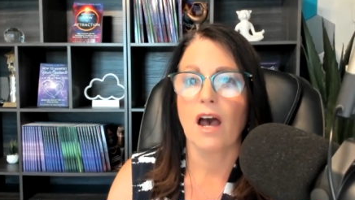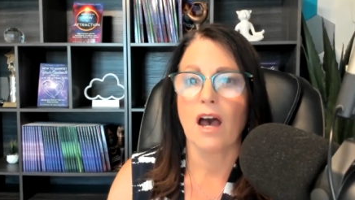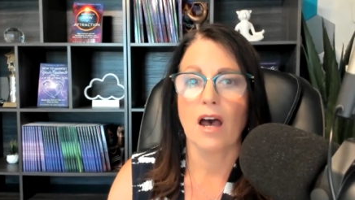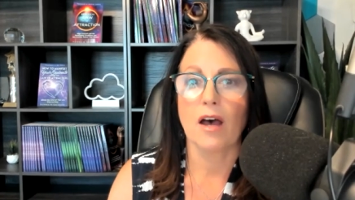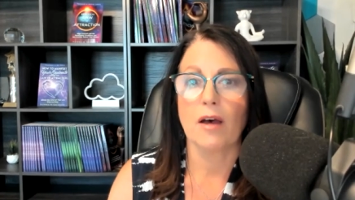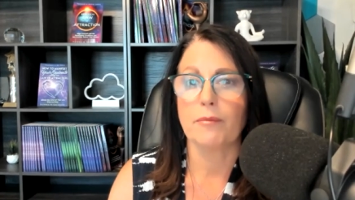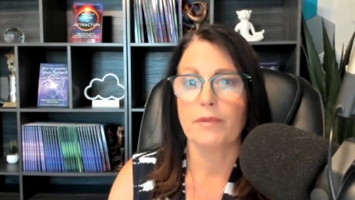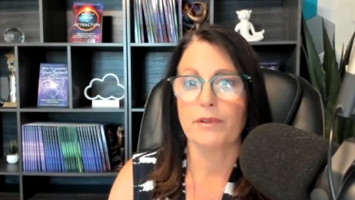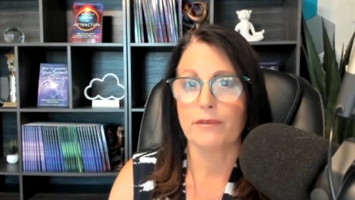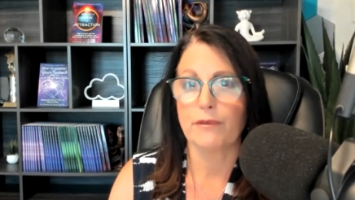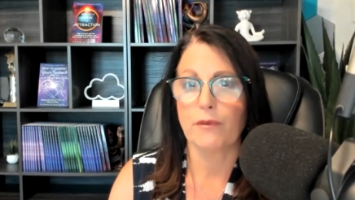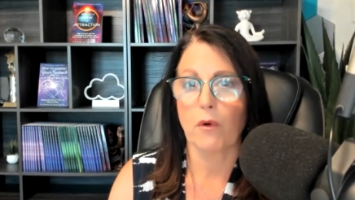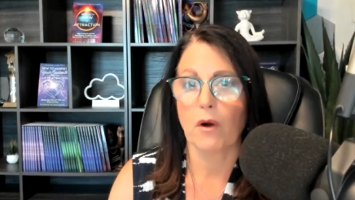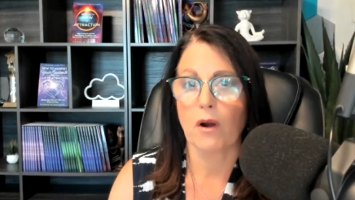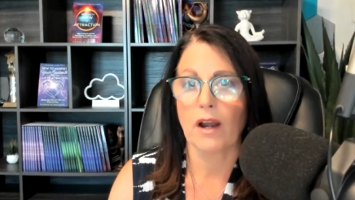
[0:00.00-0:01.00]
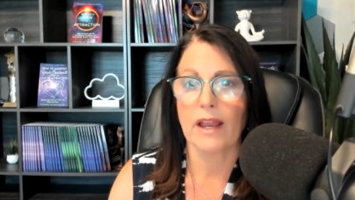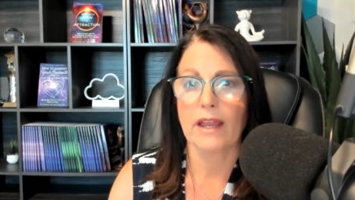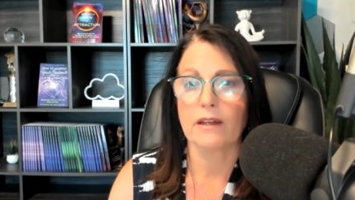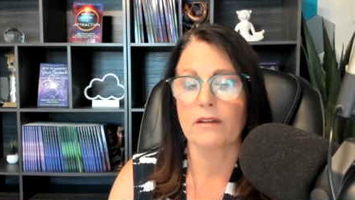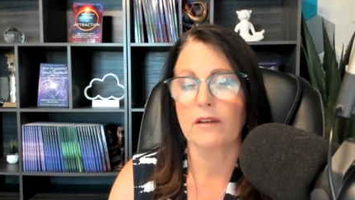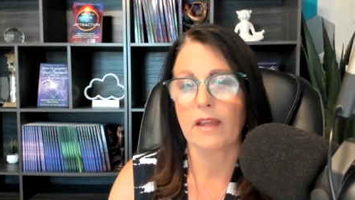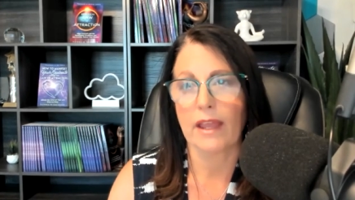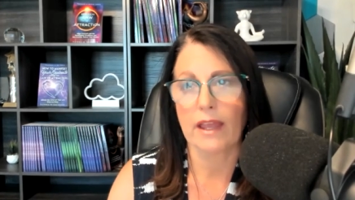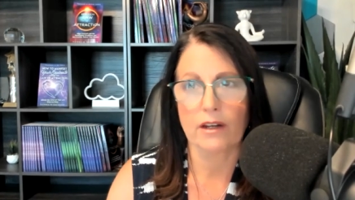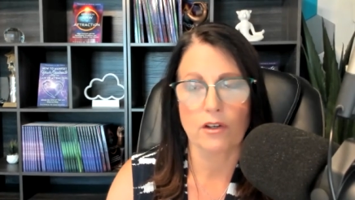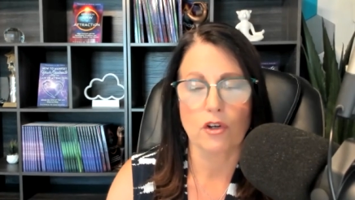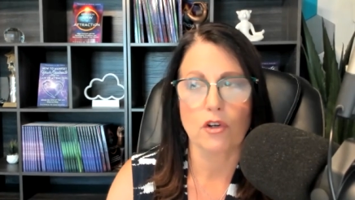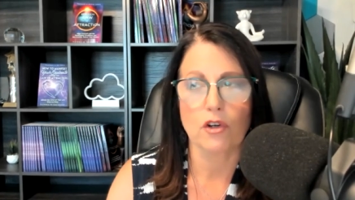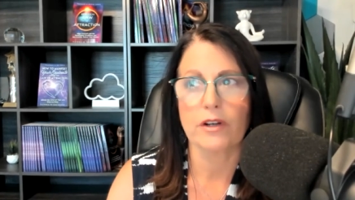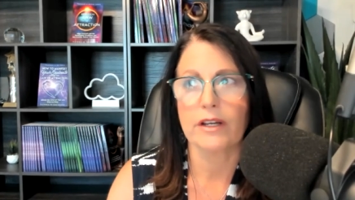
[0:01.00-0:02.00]
um, before, and and
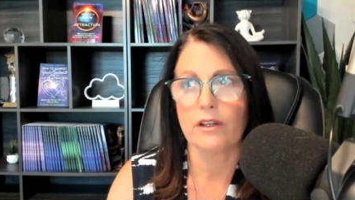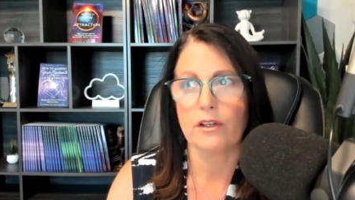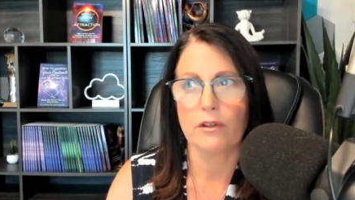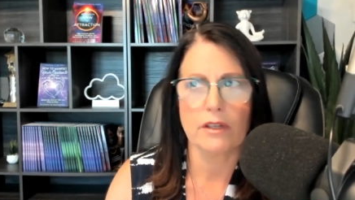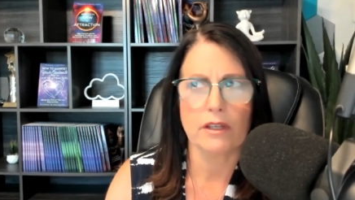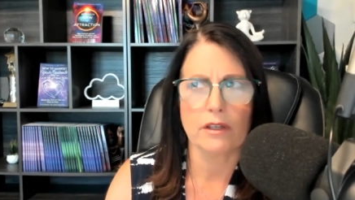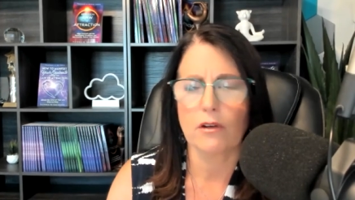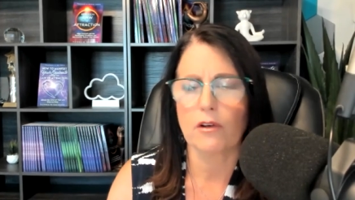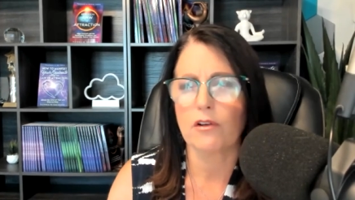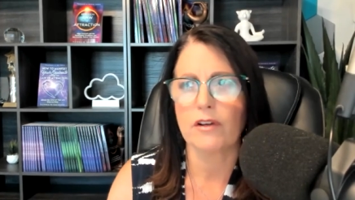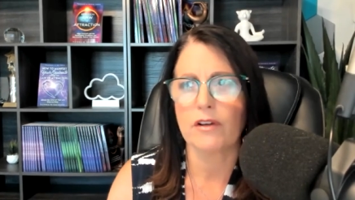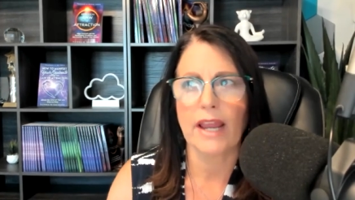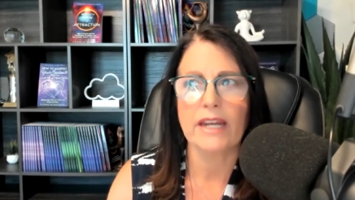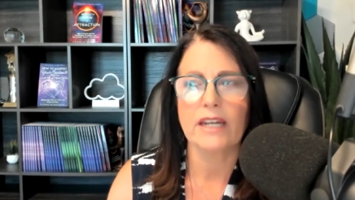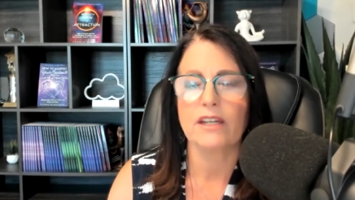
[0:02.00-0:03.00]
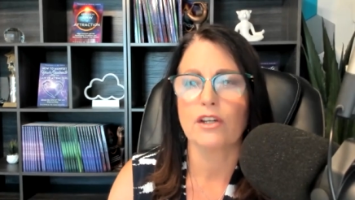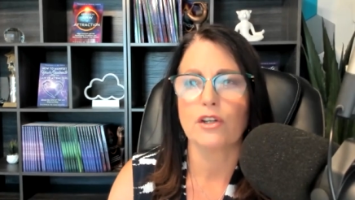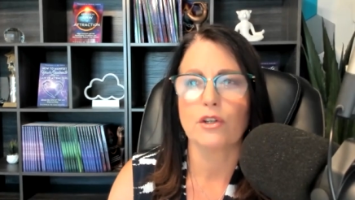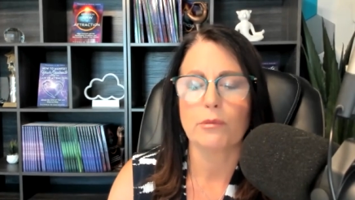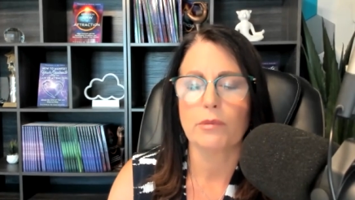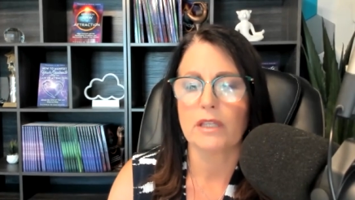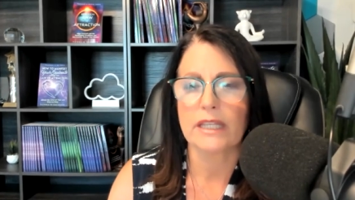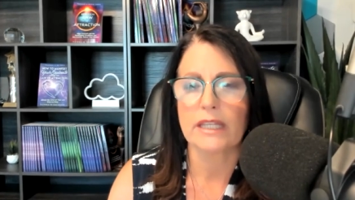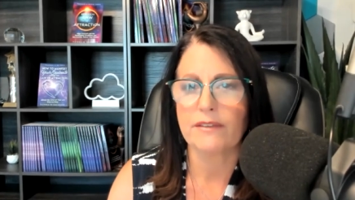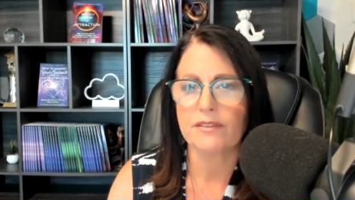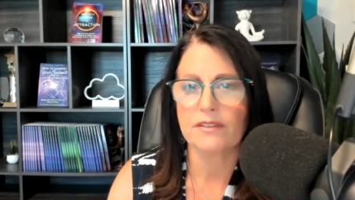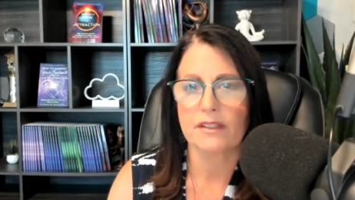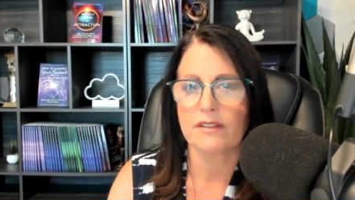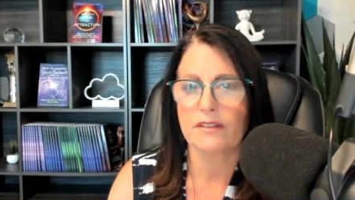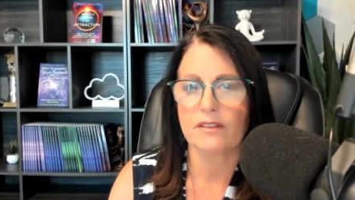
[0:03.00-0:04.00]
cre- you can create a new belief
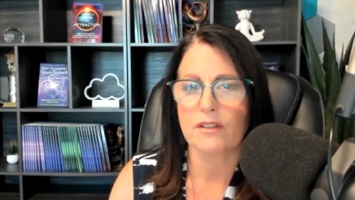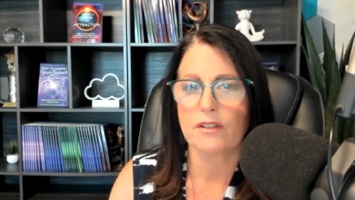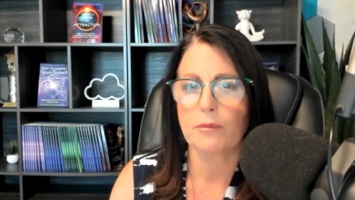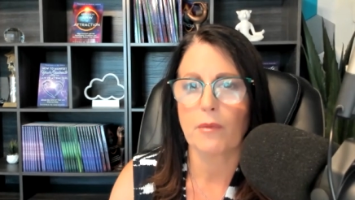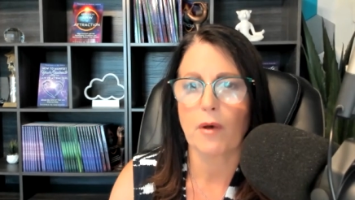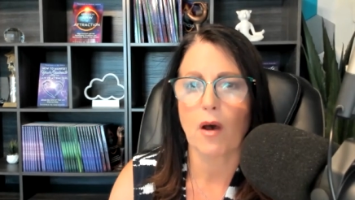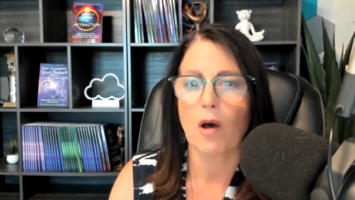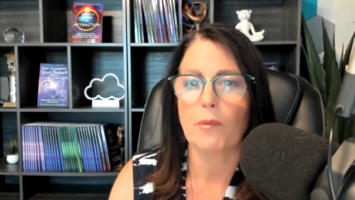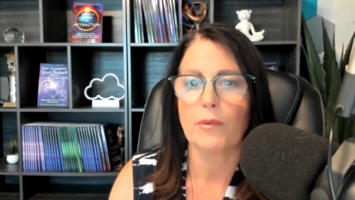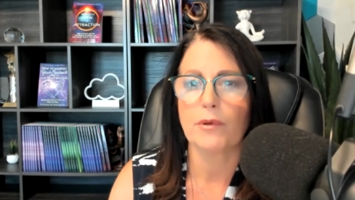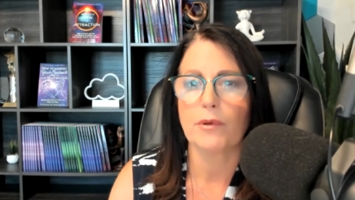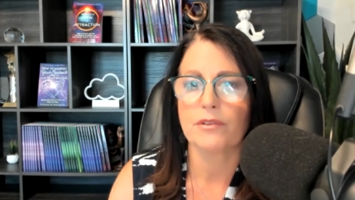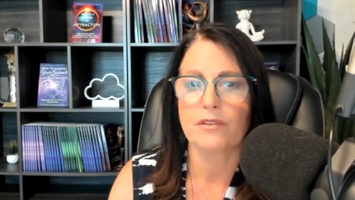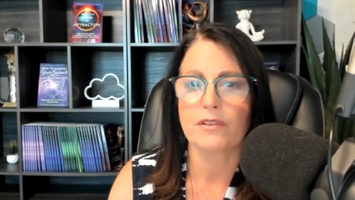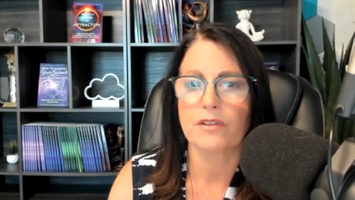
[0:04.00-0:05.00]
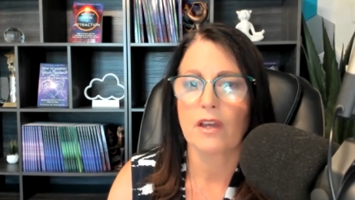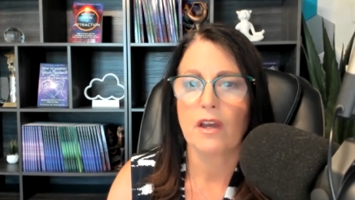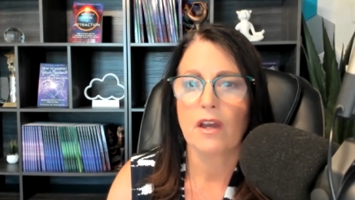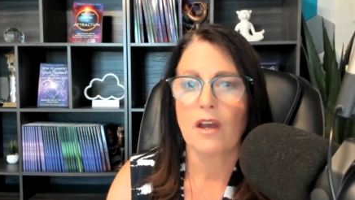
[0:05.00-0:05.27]
system almost